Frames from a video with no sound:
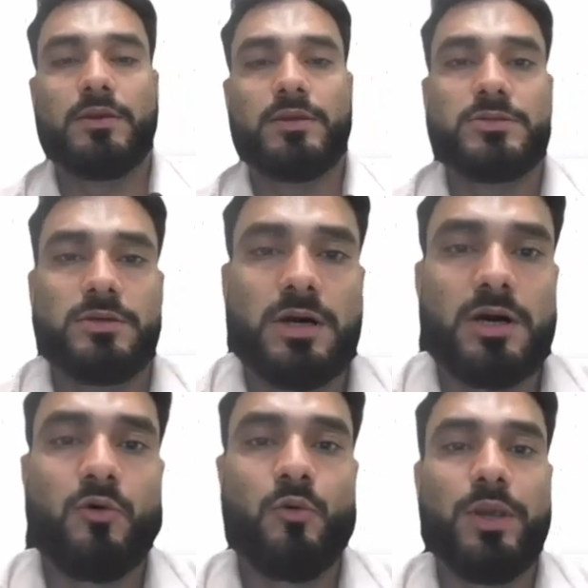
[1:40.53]
So
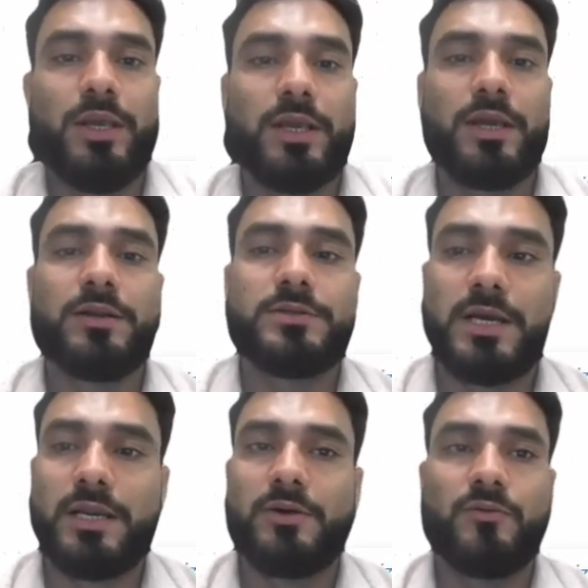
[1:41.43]
how we can
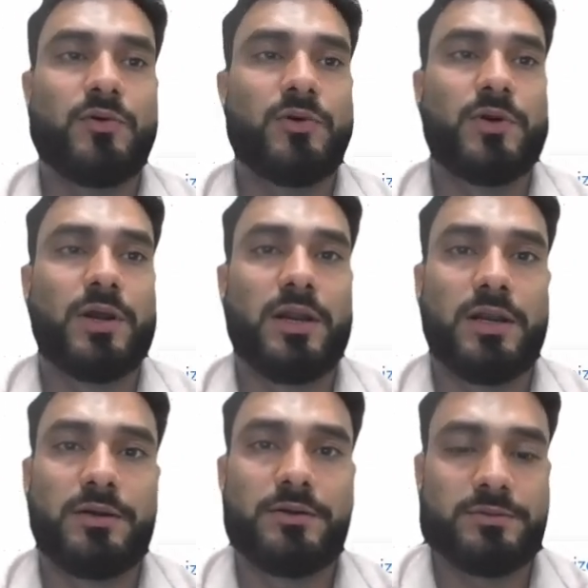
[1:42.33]
sign up for
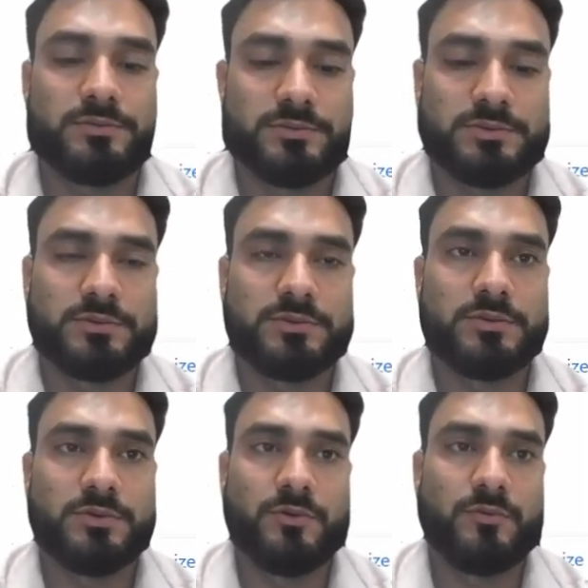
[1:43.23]
Trailhead?
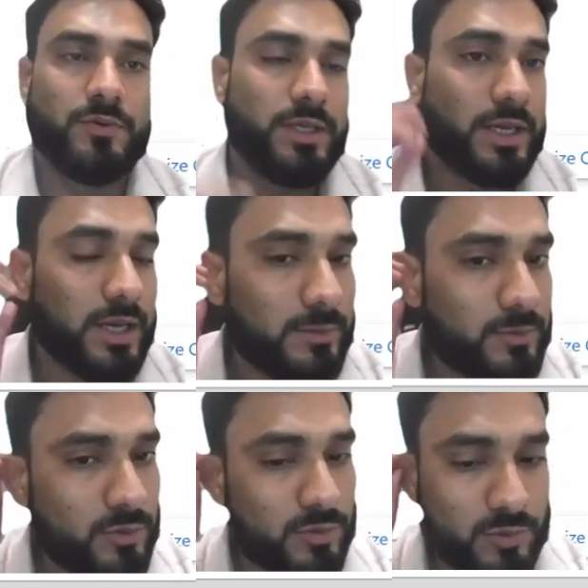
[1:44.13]
So we
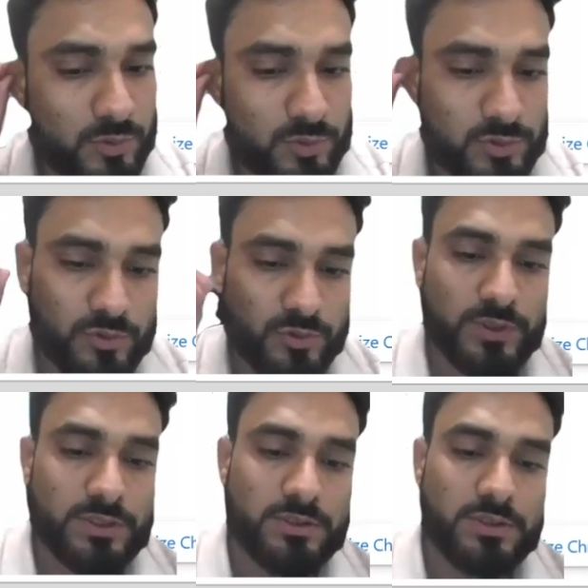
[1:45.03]
have to go through
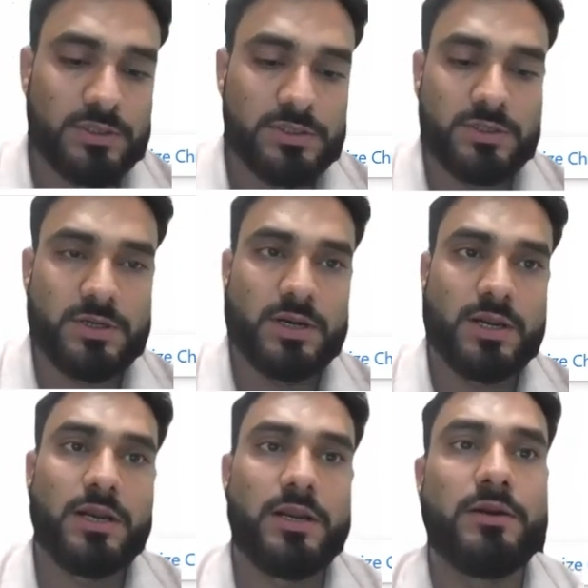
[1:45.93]
with this
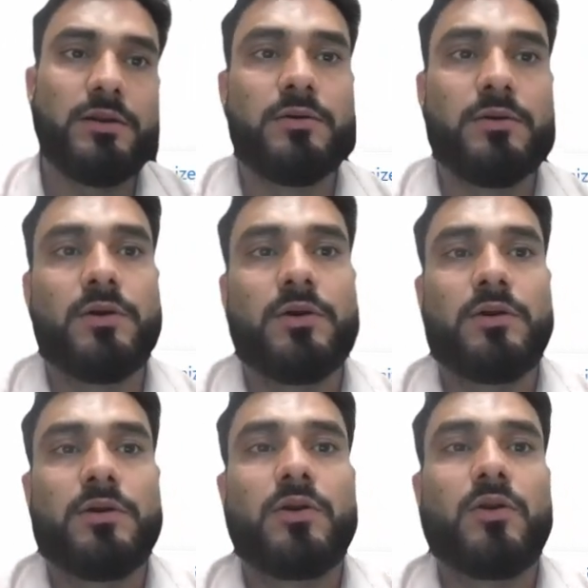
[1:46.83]

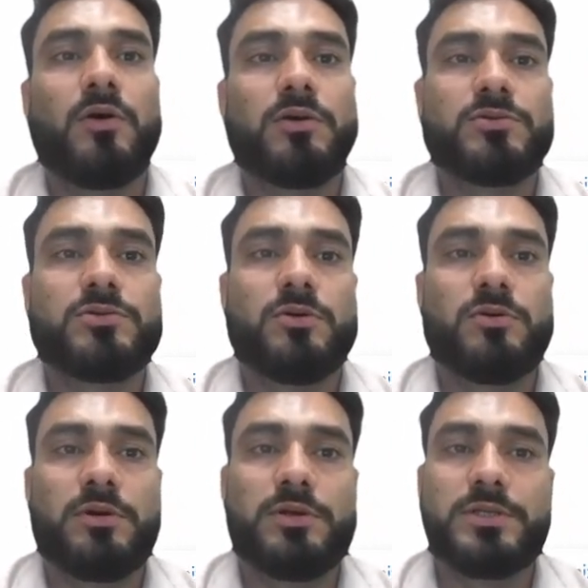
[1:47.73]

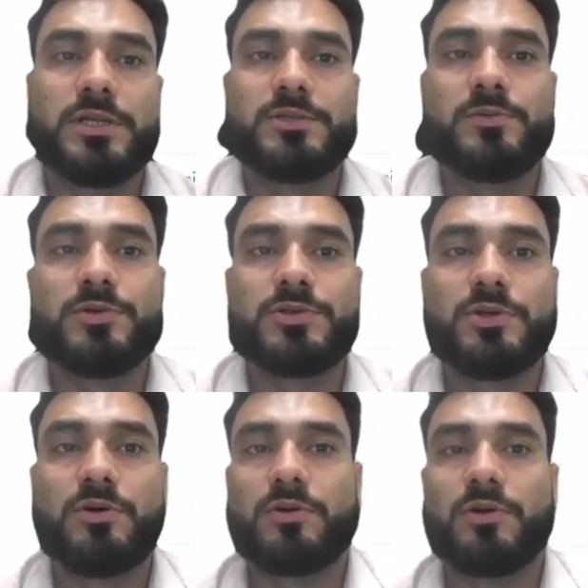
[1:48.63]

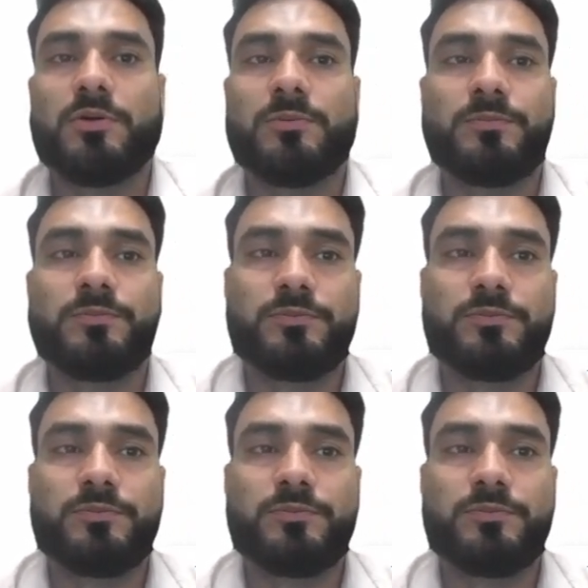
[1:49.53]
trailhead.salesforce.com.